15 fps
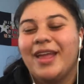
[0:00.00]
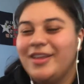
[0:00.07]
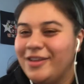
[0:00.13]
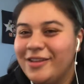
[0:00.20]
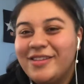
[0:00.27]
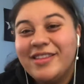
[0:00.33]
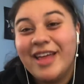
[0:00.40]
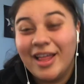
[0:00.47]
You
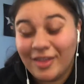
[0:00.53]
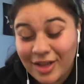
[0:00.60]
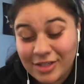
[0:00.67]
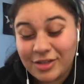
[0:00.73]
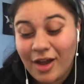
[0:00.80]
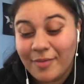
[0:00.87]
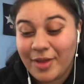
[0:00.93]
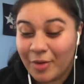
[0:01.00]
did that last
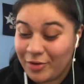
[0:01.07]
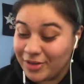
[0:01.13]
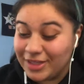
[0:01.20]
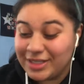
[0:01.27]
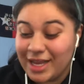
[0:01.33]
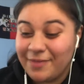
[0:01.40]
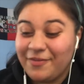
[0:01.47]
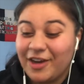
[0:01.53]
time, now we're in the
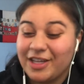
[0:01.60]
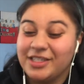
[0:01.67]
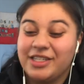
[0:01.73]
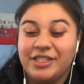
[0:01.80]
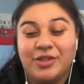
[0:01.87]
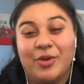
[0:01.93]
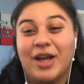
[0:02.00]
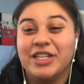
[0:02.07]
same fucking
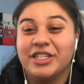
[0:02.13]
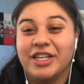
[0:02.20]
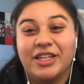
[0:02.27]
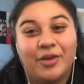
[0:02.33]
situation,